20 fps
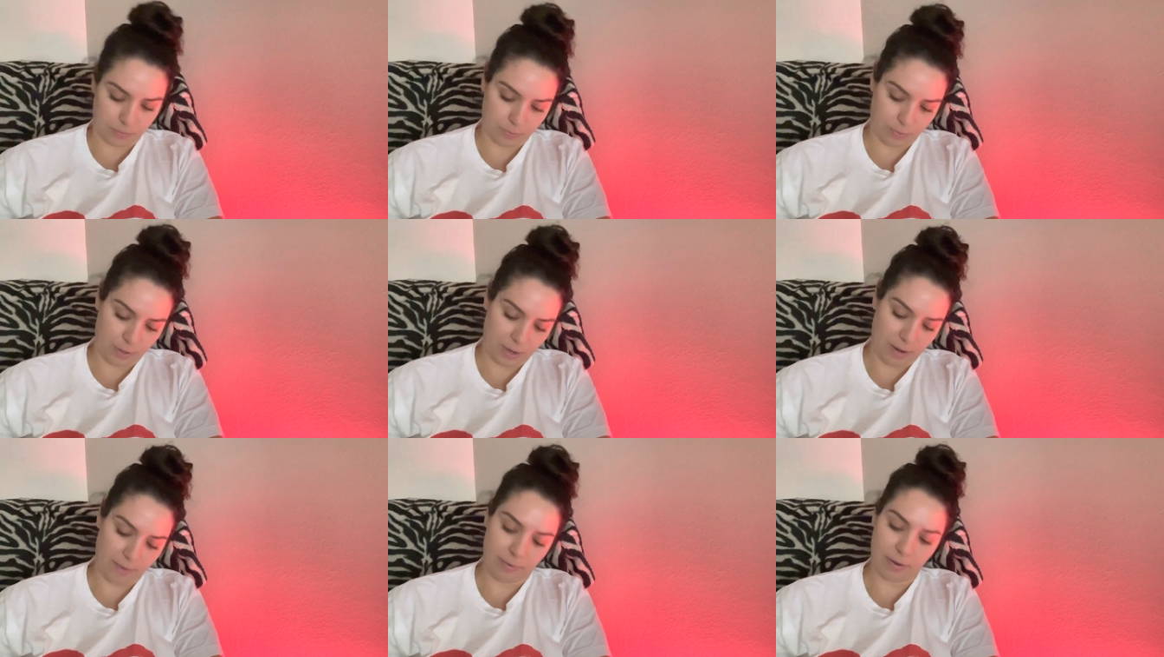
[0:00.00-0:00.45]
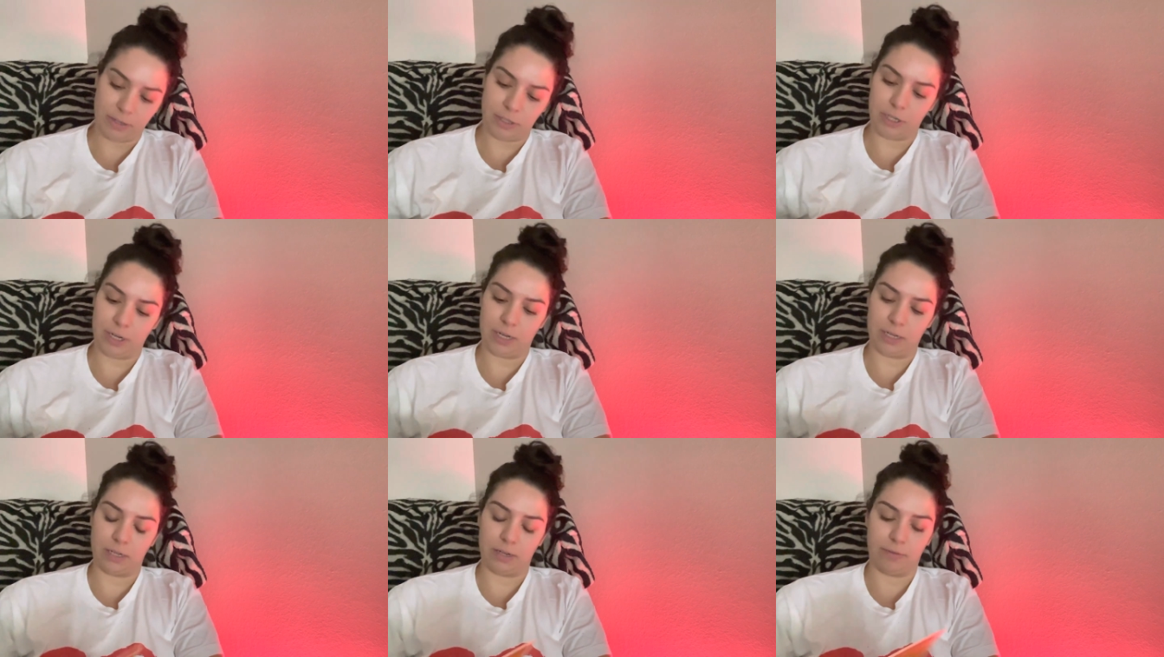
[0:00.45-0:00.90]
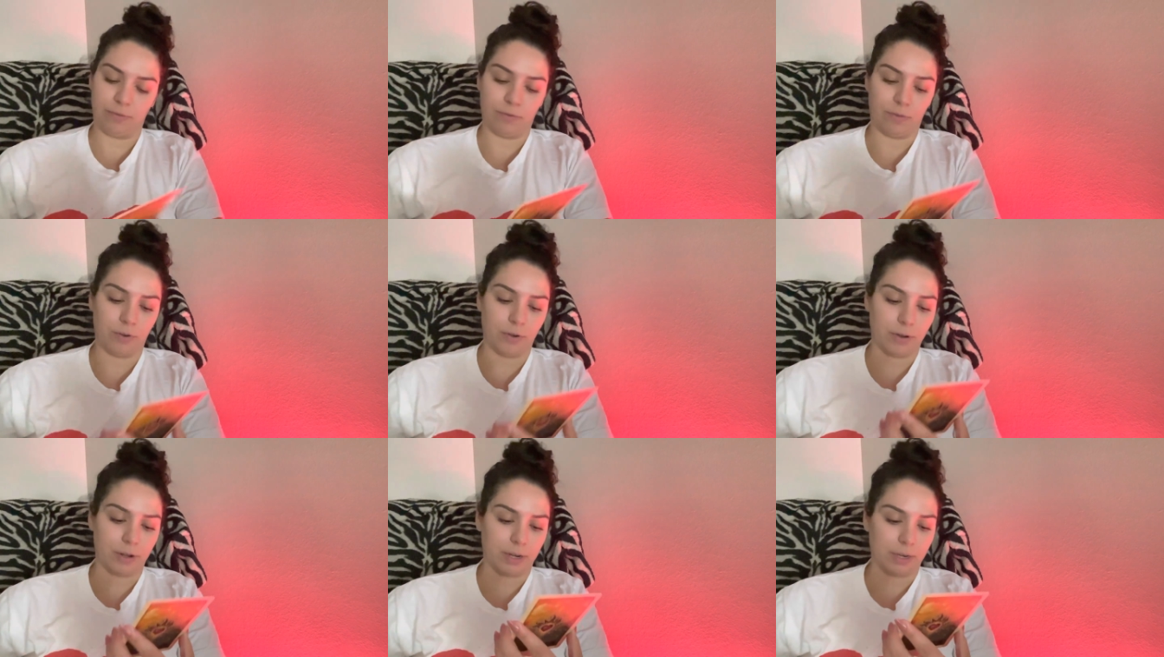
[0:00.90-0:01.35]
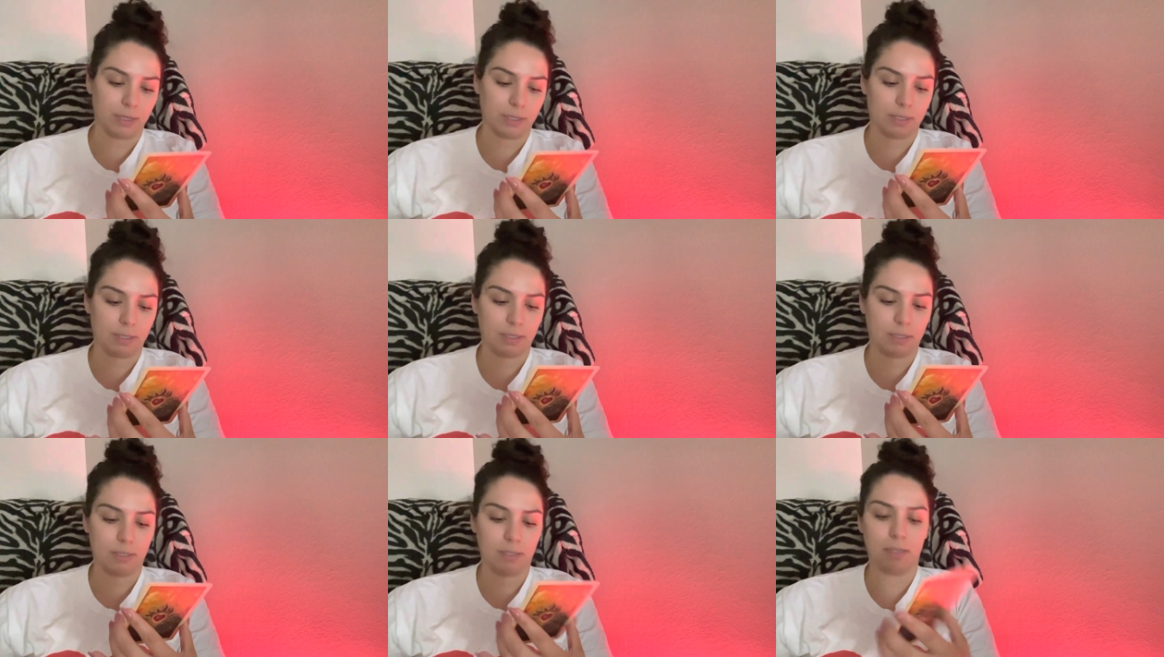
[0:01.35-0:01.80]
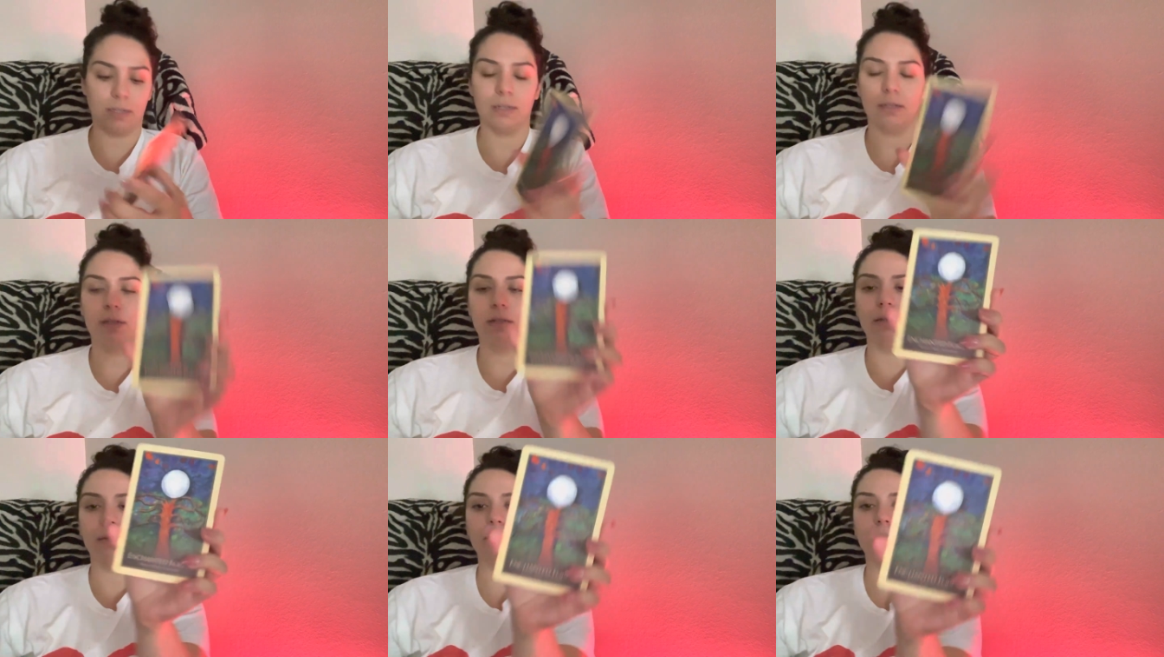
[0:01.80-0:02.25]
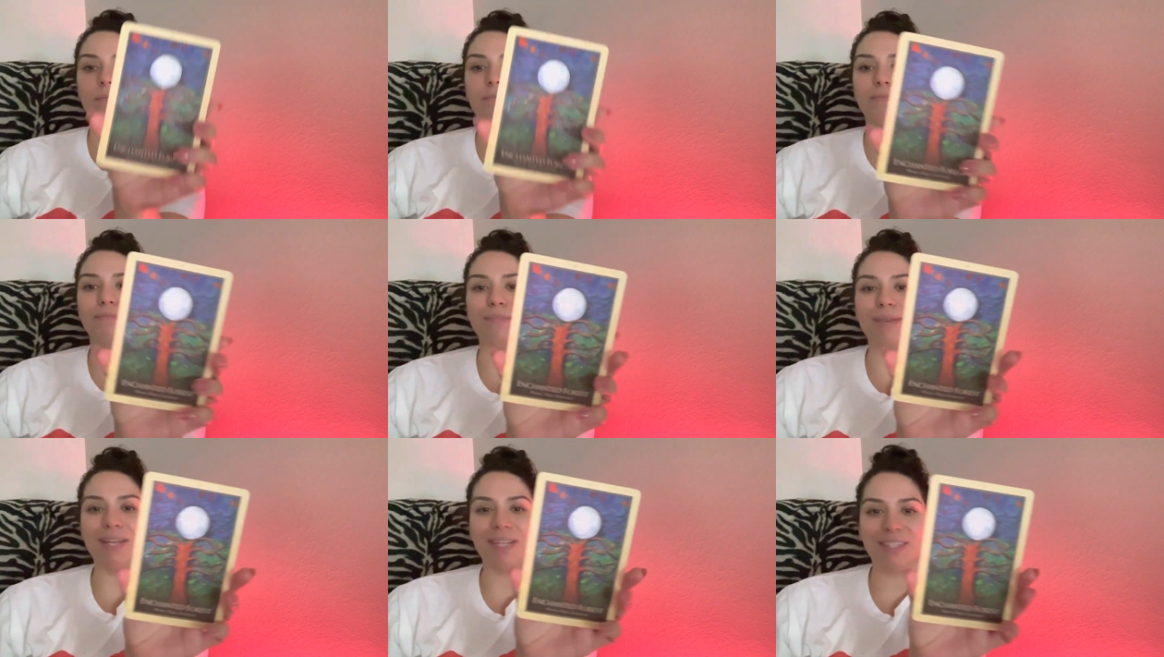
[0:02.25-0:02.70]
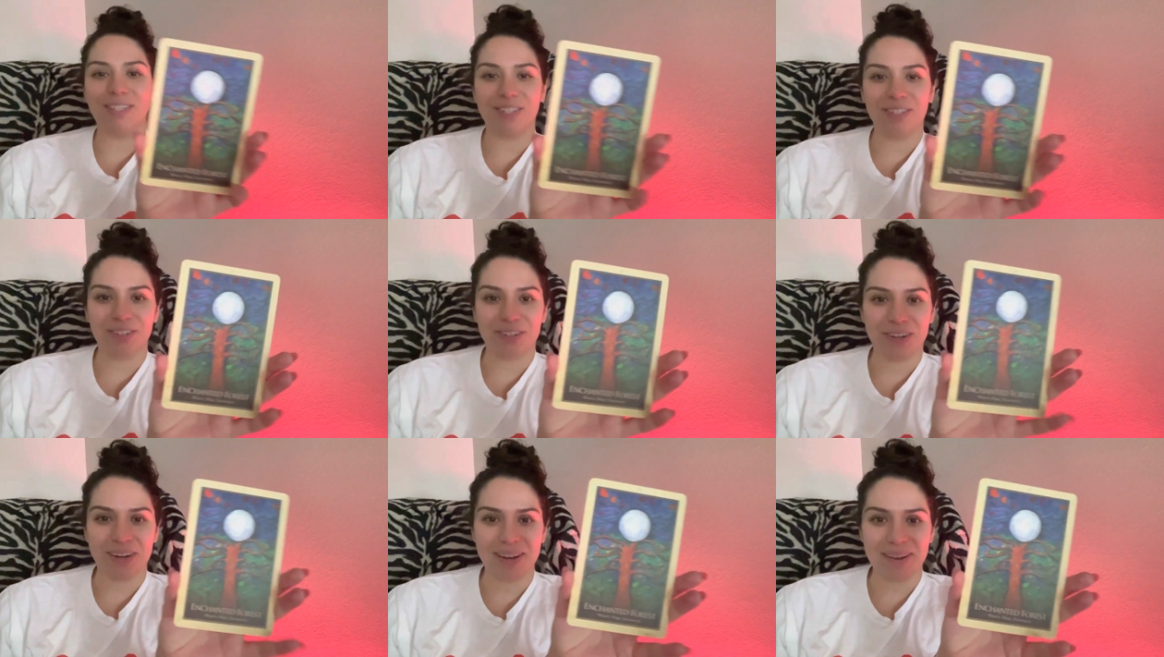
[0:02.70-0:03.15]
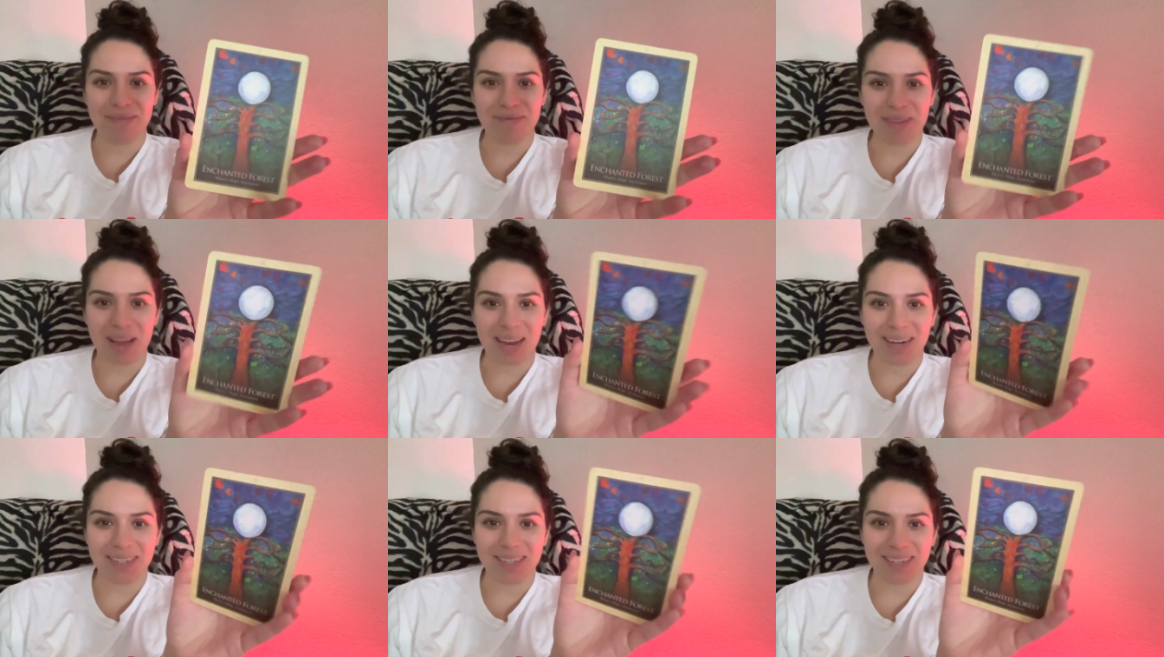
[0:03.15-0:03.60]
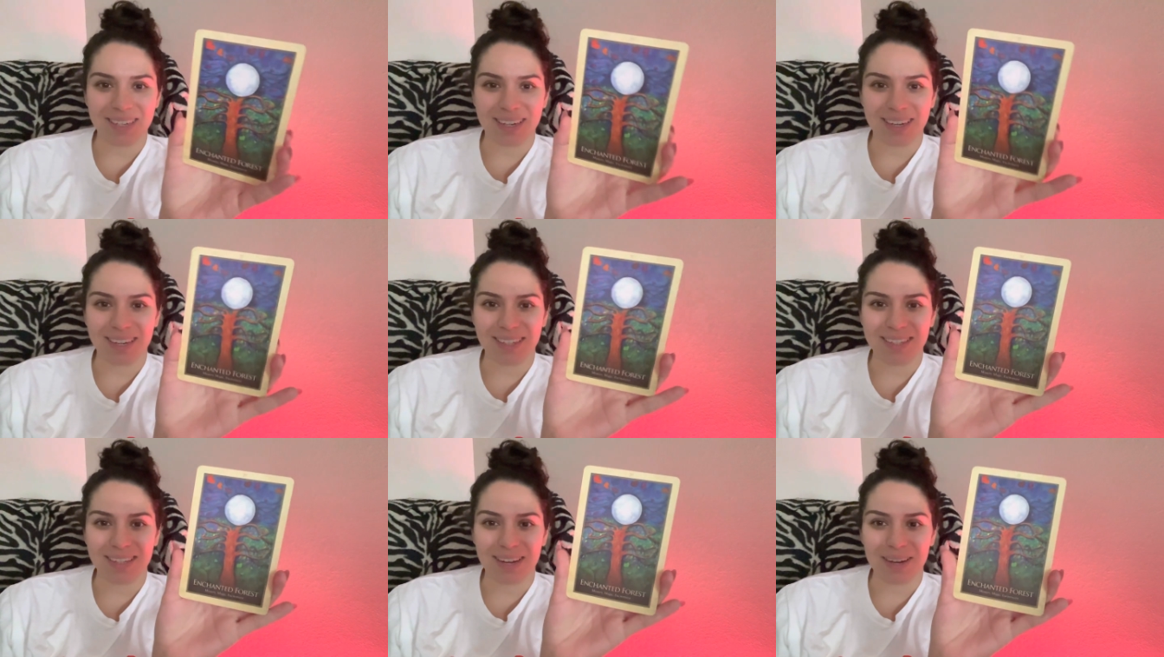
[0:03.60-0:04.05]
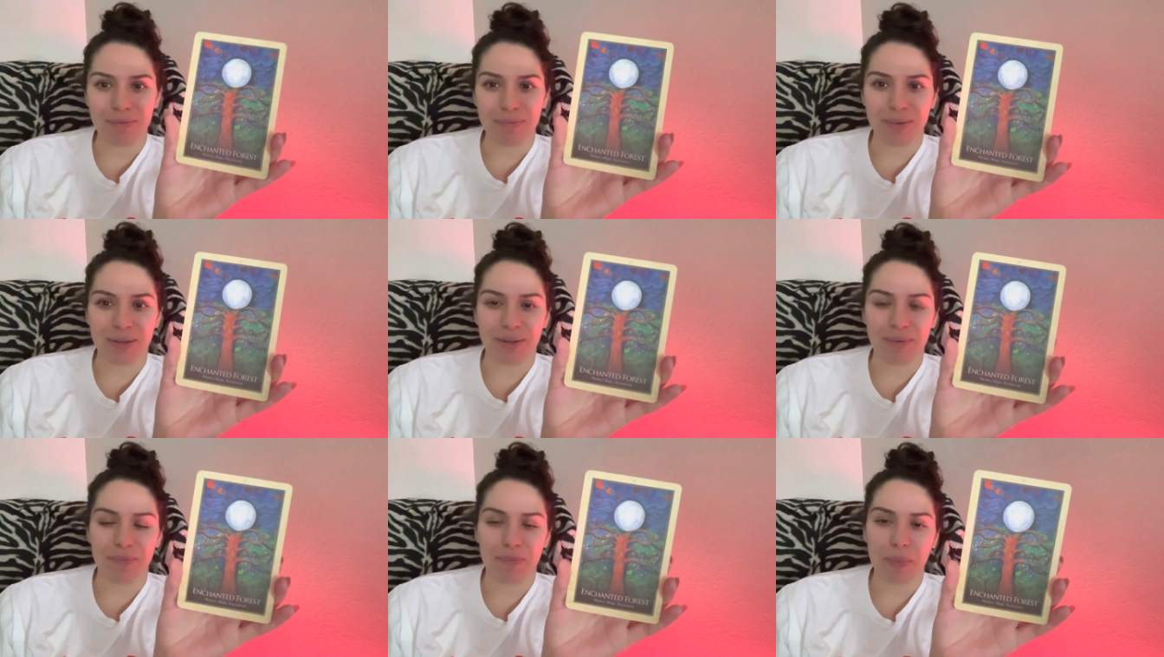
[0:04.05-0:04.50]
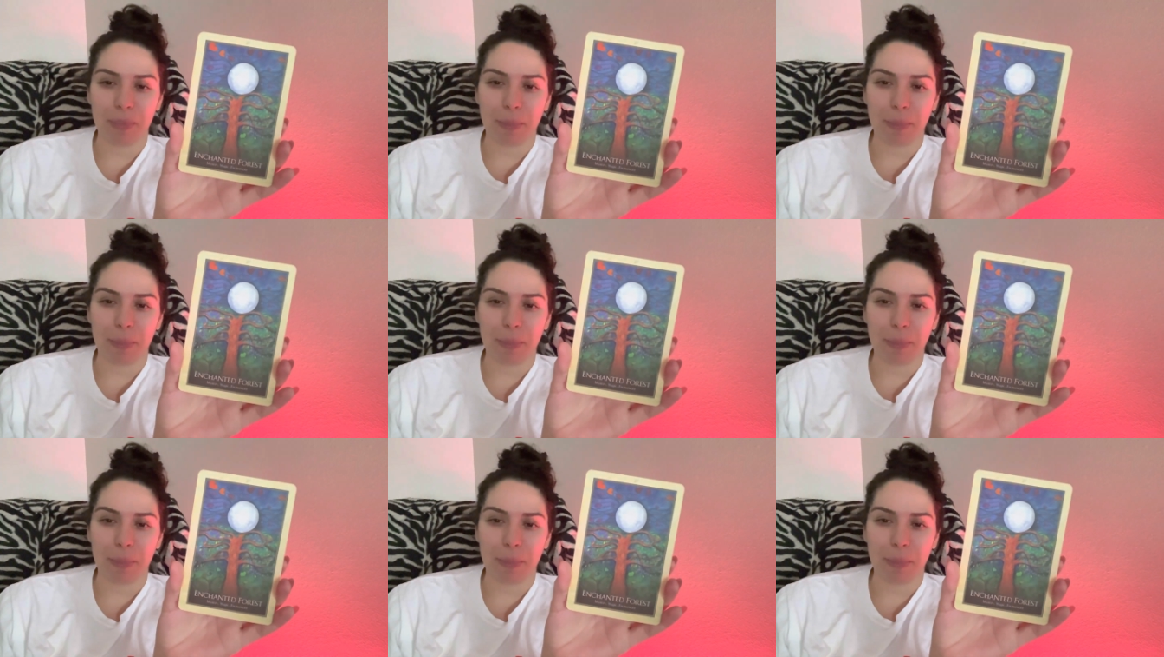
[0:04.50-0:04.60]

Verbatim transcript: We have enchanted forest, mystery, magic, excitement.